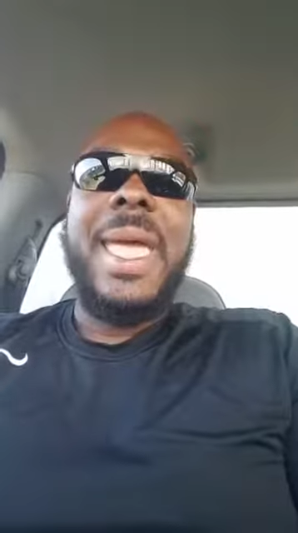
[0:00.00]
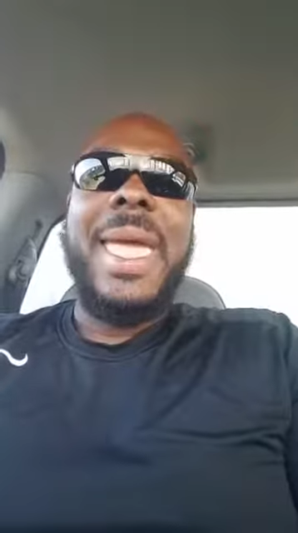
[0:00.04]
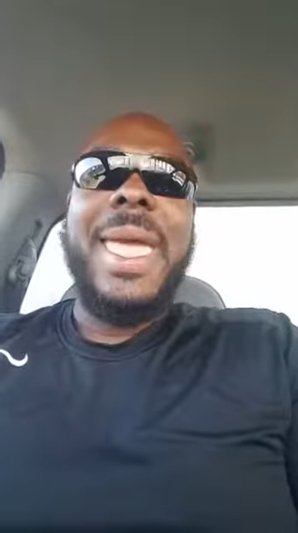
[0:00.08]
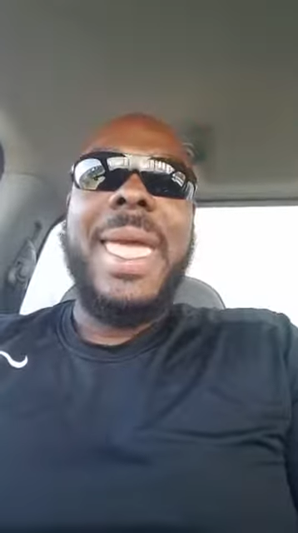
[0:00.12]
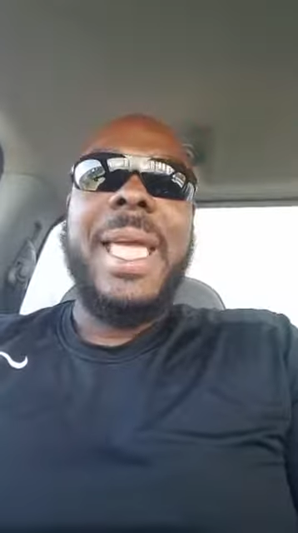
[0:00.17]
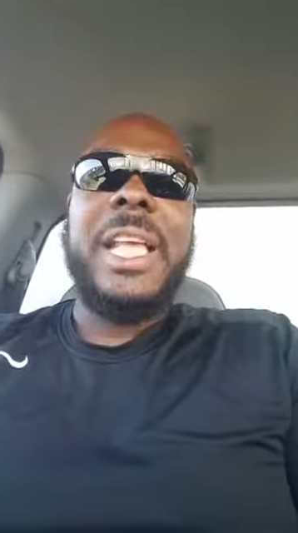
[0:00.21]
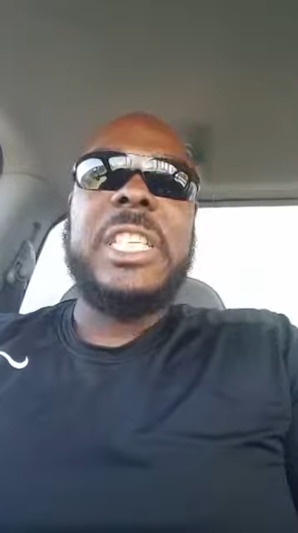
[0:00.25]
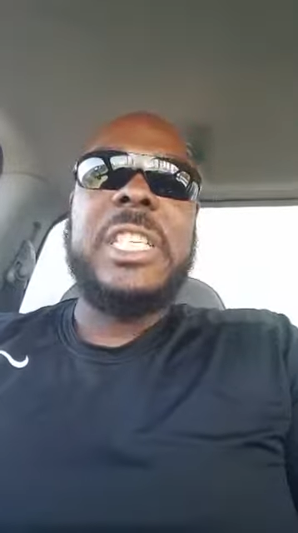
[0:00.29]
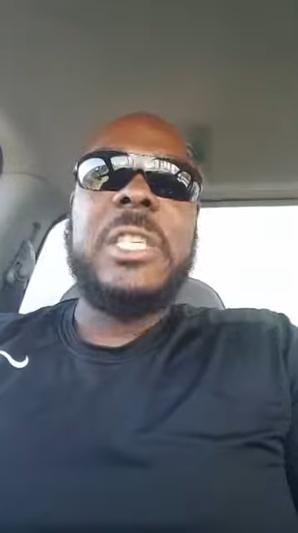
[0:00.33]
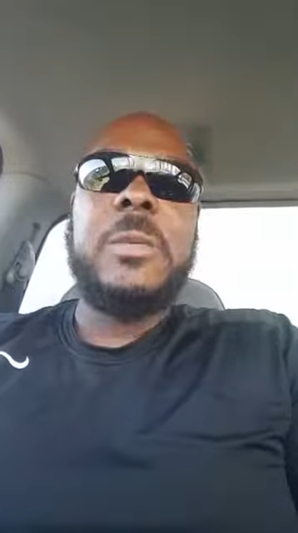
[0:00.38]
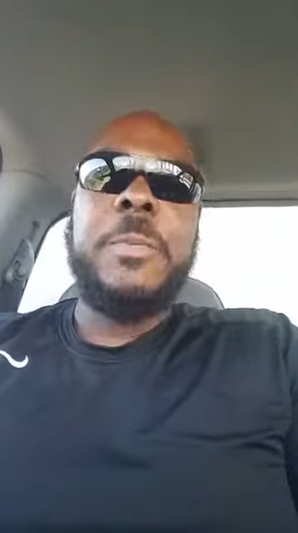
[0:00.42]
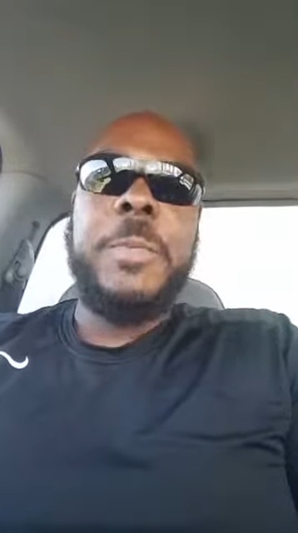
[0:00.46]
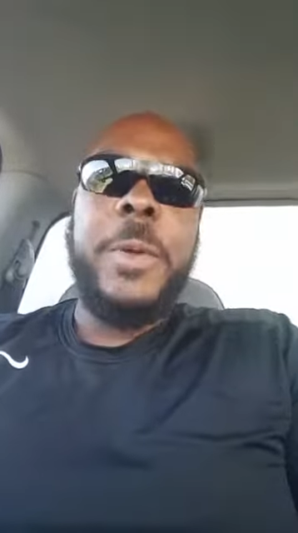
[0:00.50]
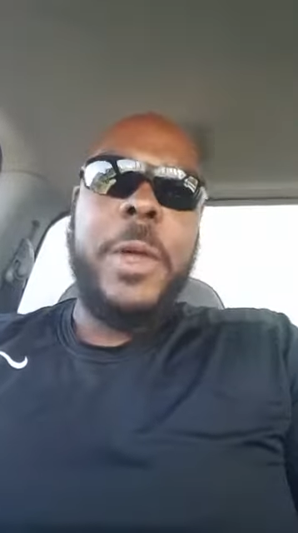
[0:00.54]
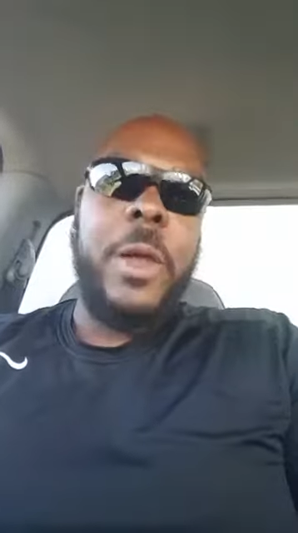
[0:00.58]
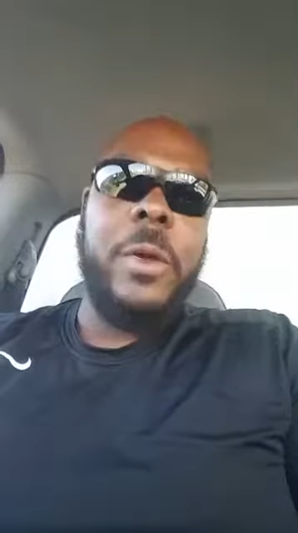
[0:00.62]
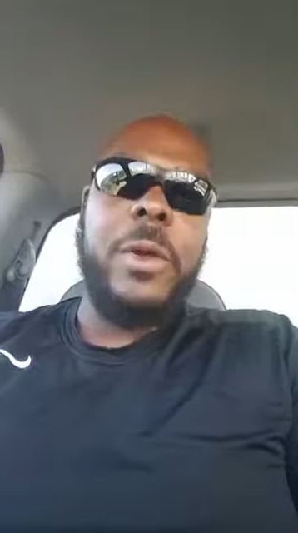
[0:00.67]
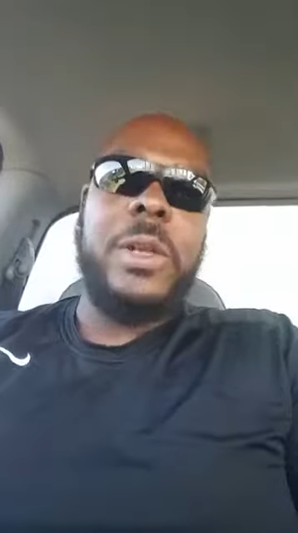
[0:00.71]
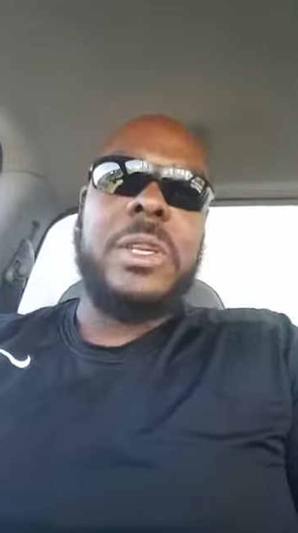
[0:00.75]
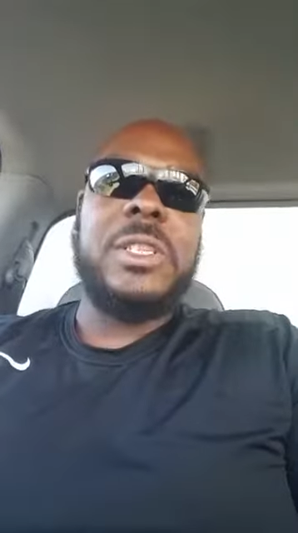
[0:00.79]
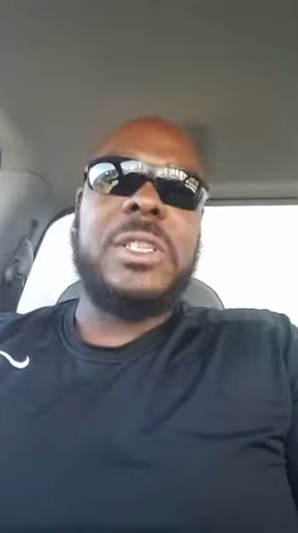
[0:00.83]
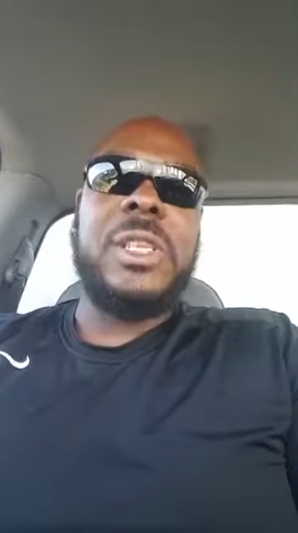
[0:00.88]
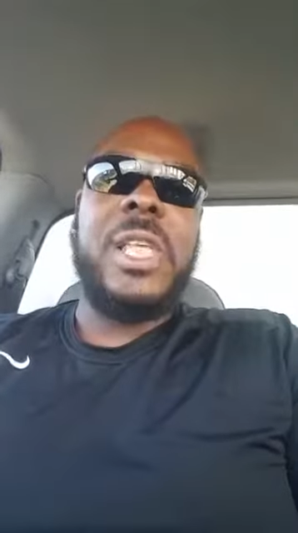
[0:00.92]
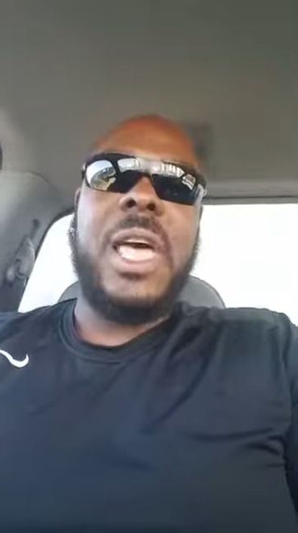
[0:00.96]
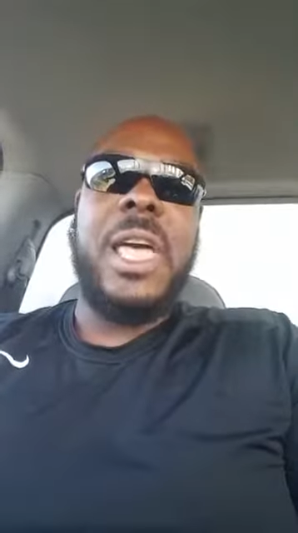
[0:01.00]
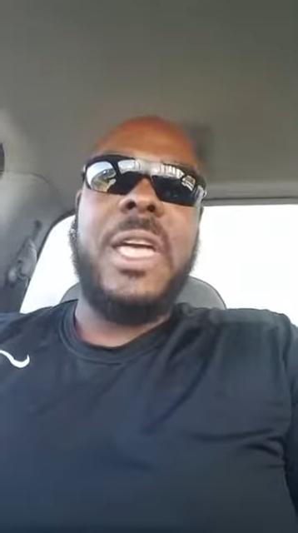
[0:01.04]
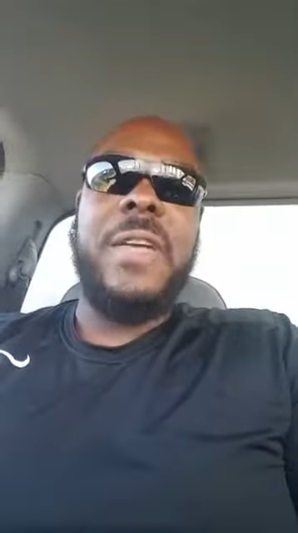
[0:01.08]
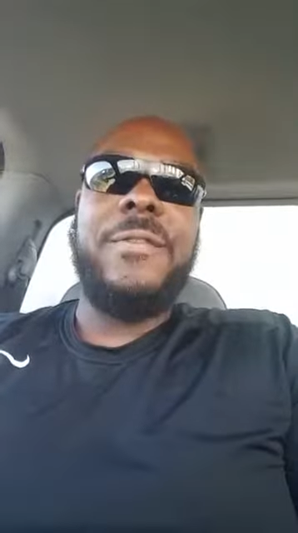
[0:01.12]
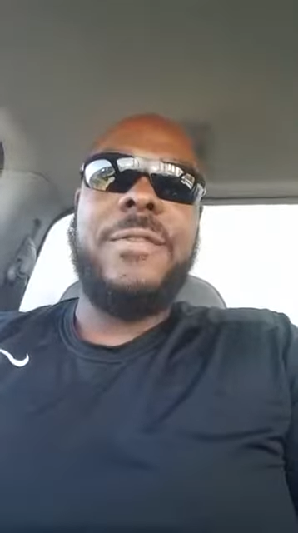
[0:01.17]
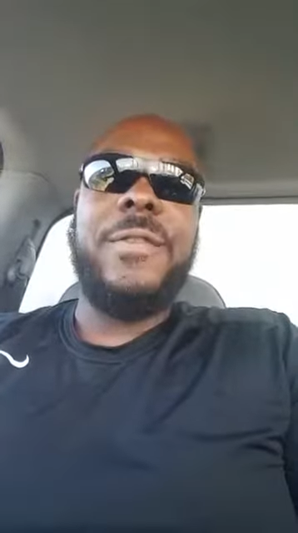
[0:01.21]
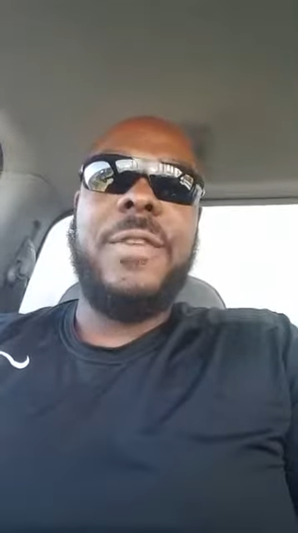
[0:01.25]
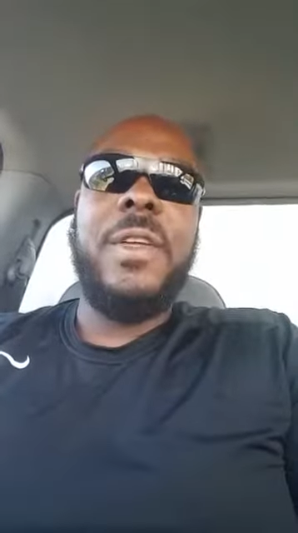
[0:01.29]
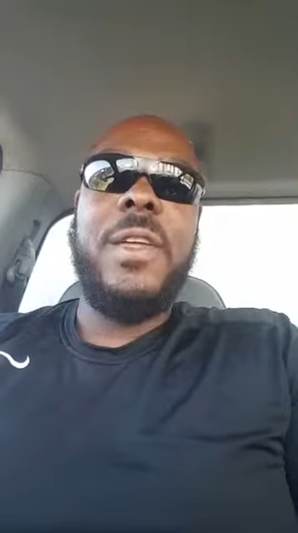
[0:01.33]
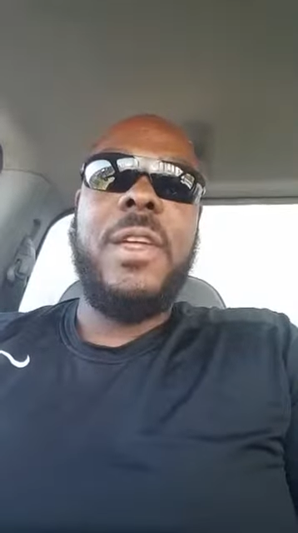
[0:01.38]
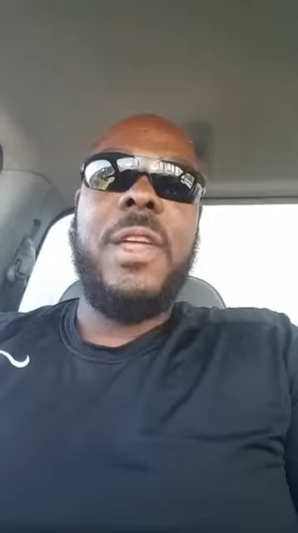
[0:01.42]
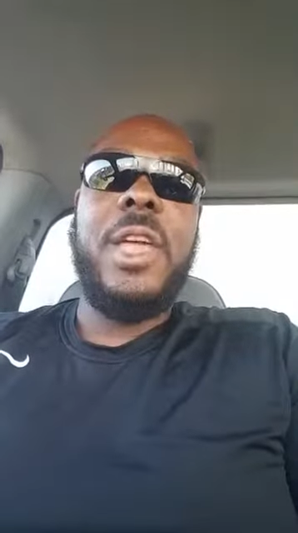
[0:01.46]
Experience
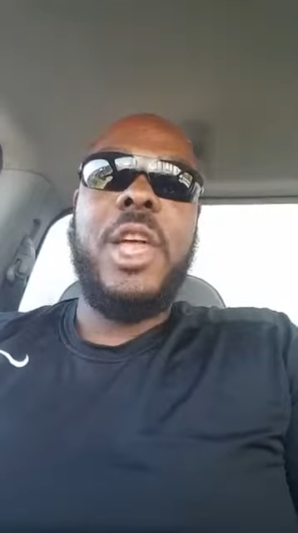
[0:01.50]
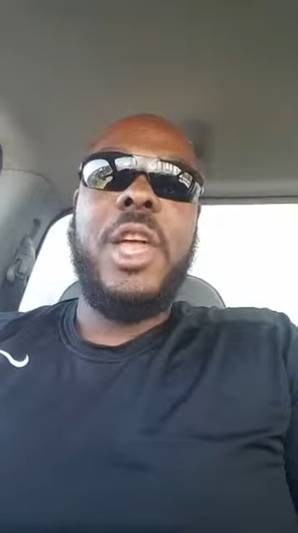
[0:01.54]
life.